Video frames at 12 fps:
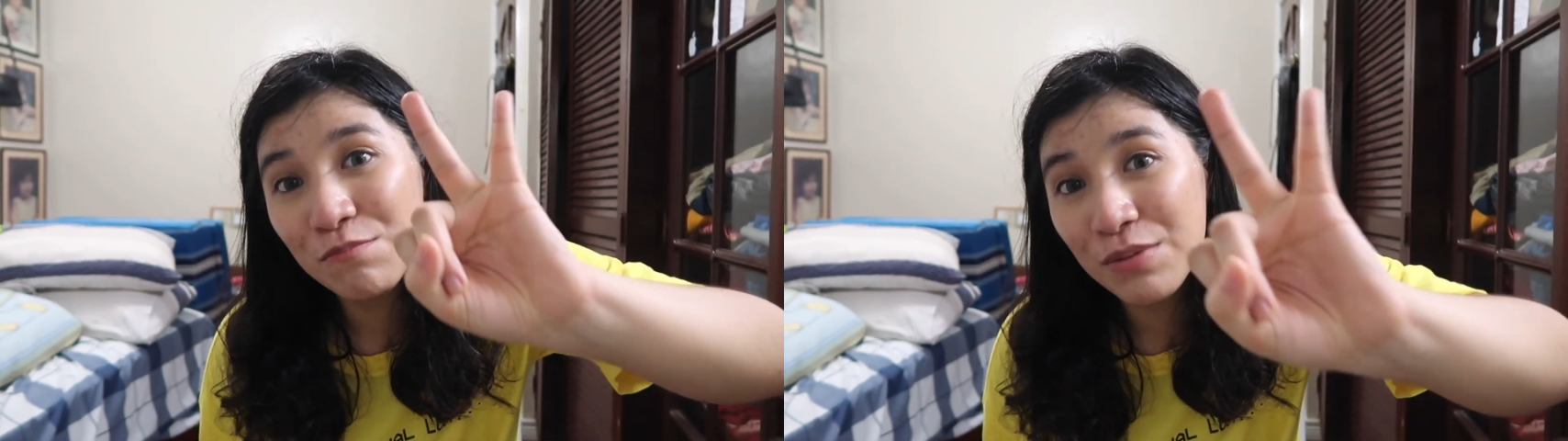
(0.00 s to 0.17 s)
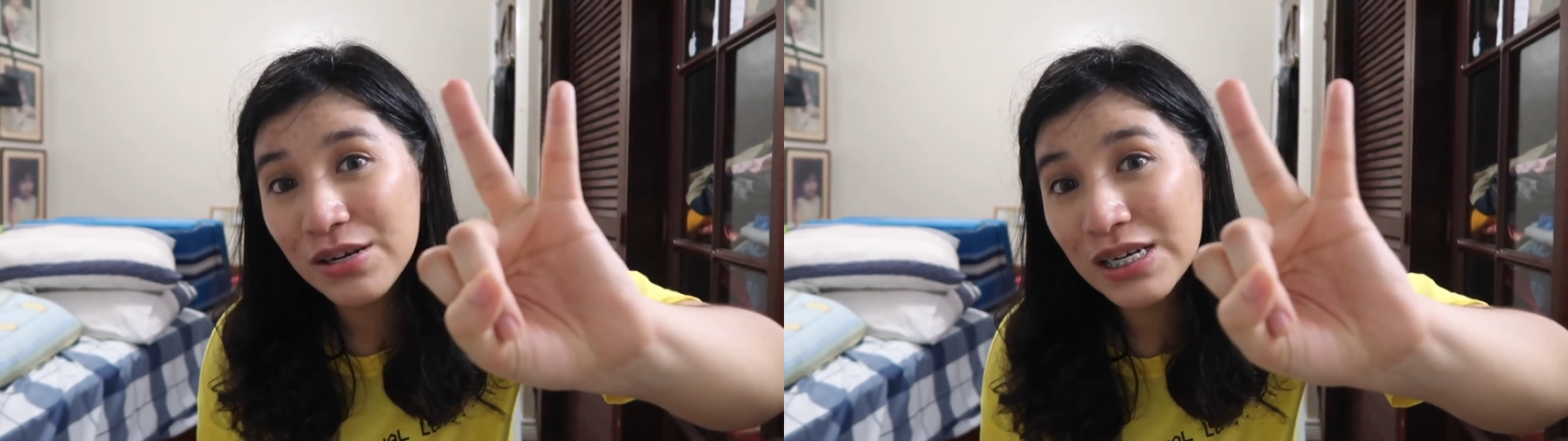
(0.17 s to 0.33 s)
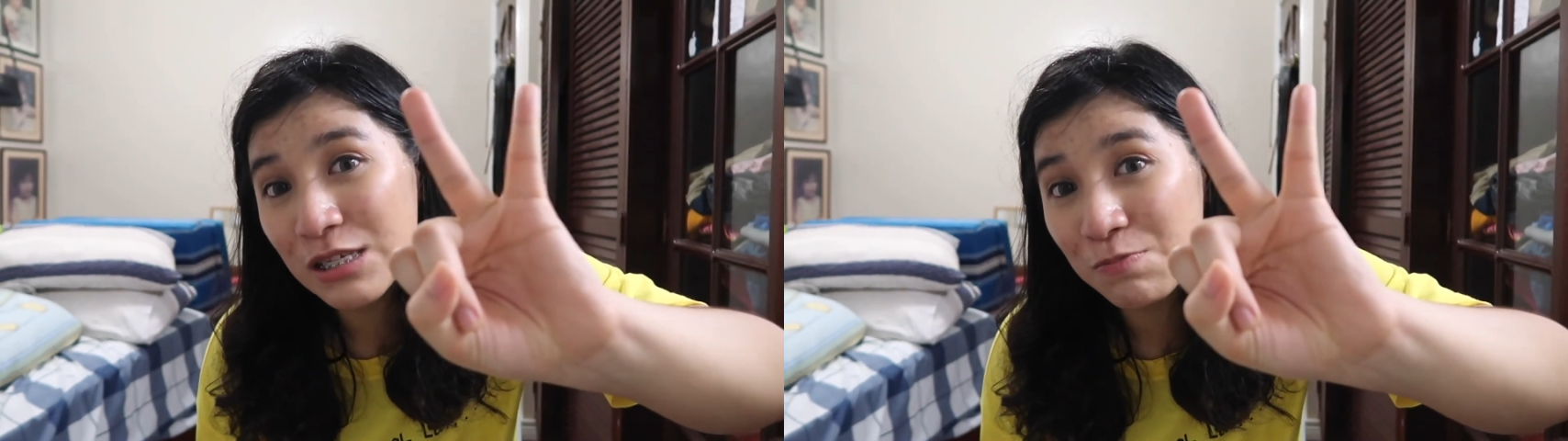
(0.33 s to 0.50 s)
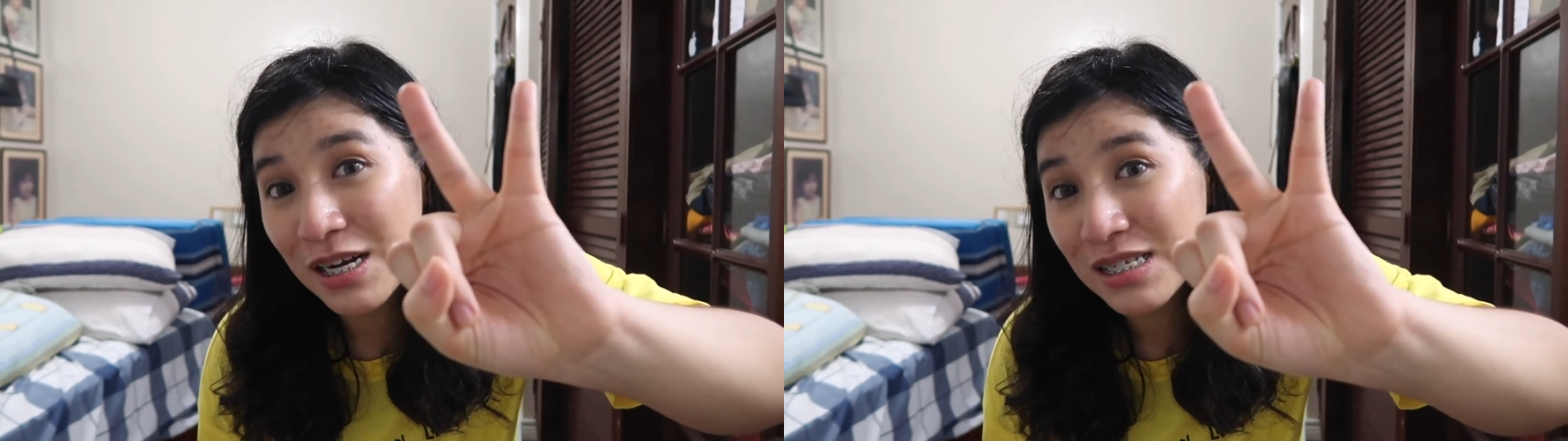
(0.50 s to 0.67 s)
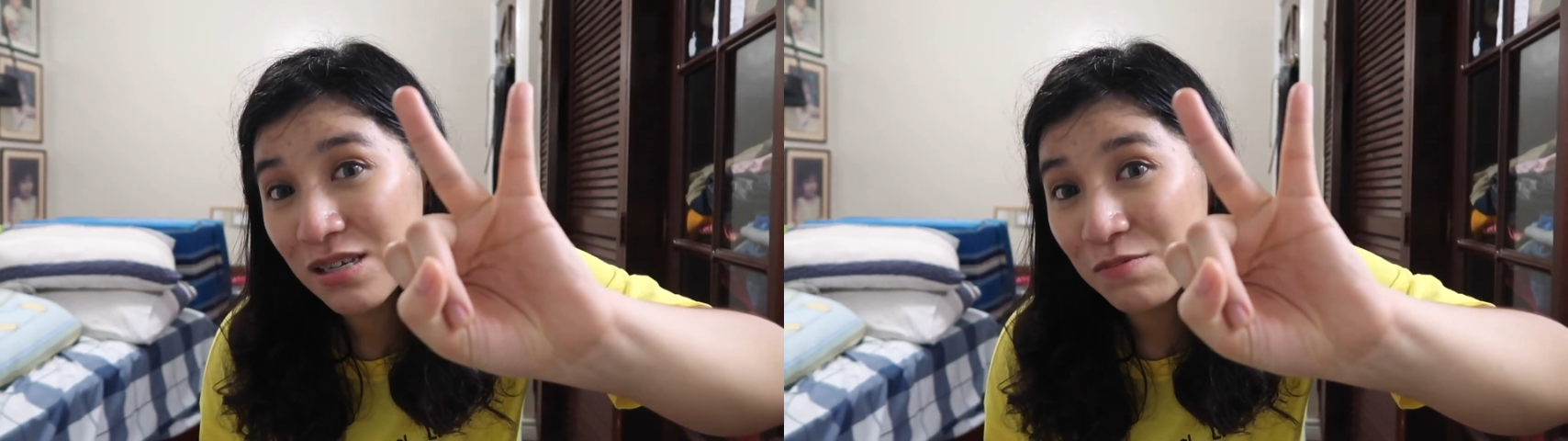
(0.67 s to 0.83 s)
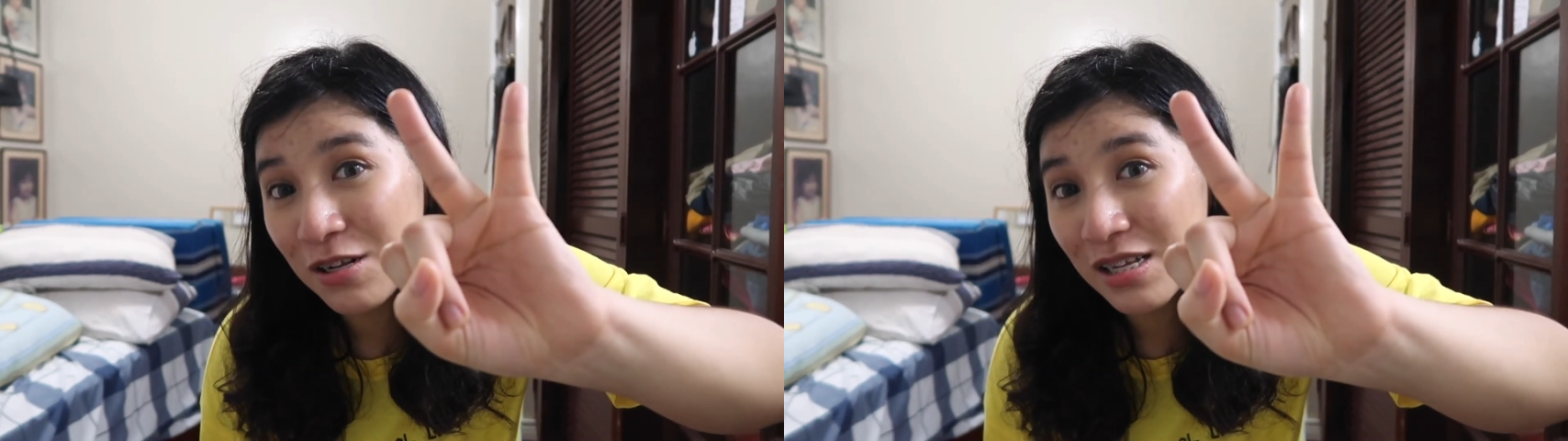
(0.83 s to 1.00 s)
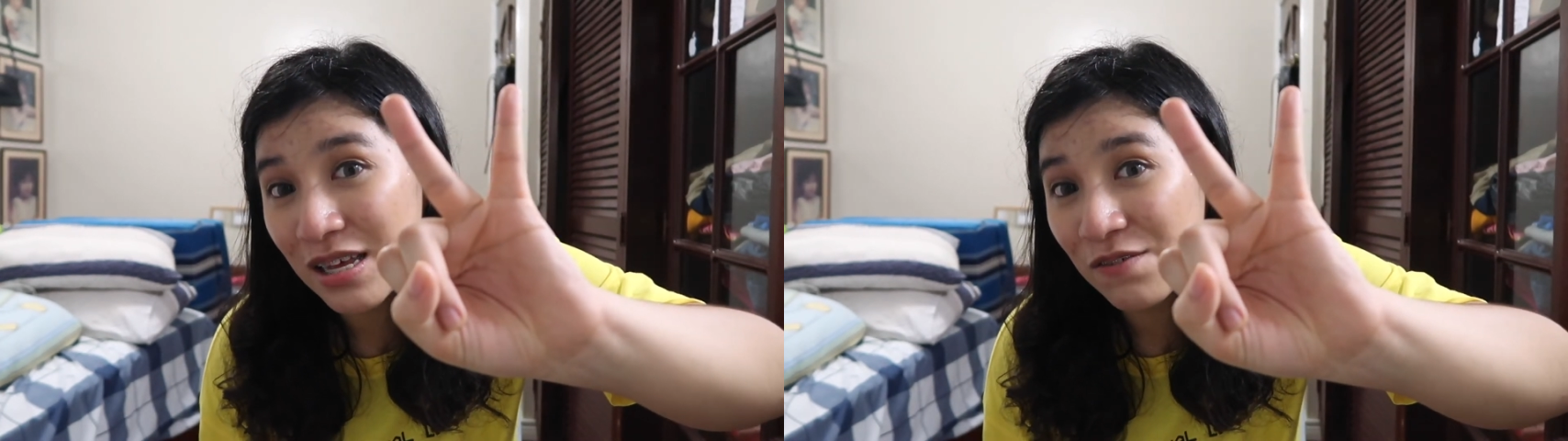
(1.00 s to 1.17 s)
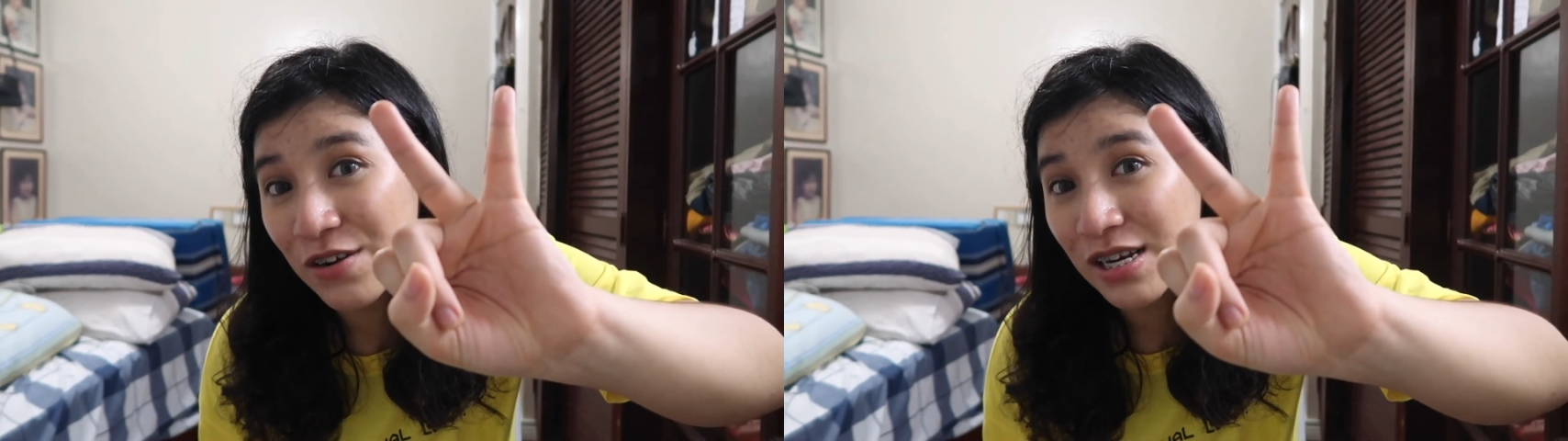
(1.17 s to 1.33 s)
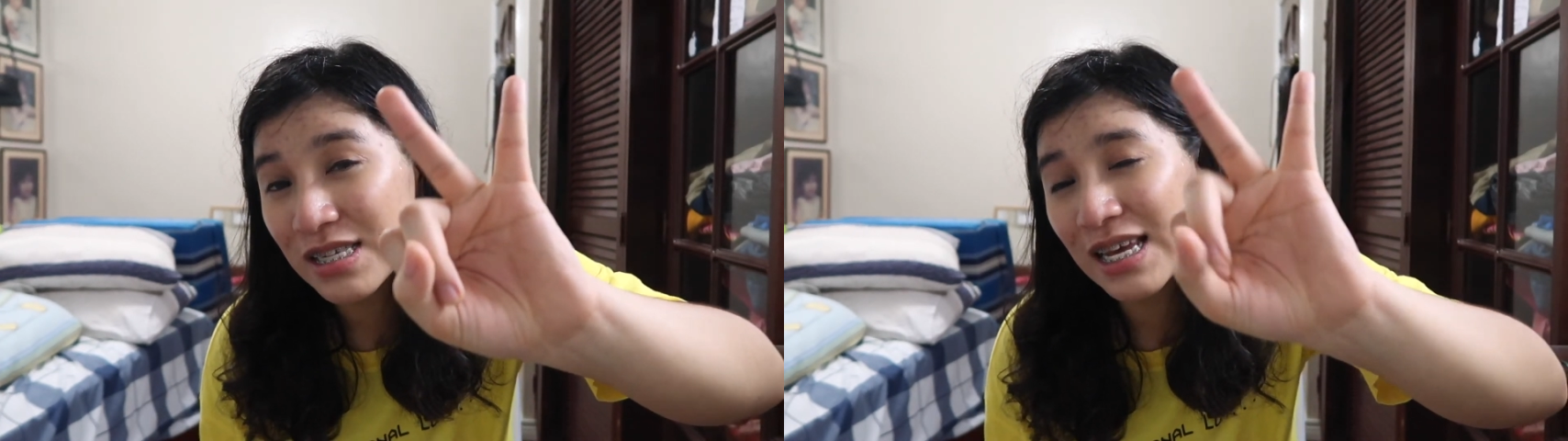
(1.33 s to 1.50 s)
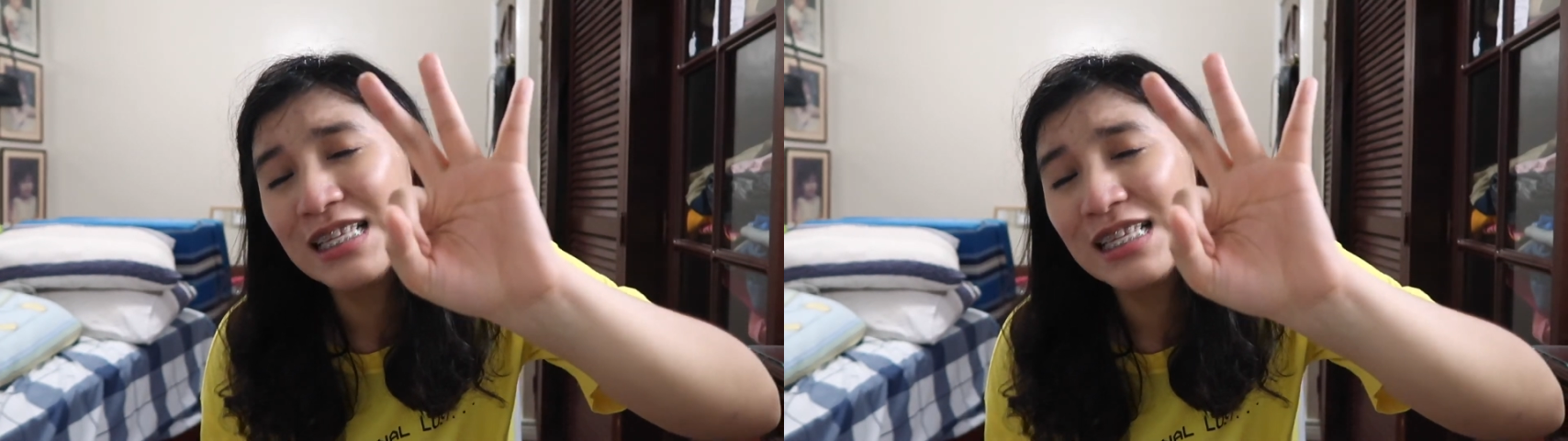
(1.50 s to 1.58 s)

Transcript: be responsible givers,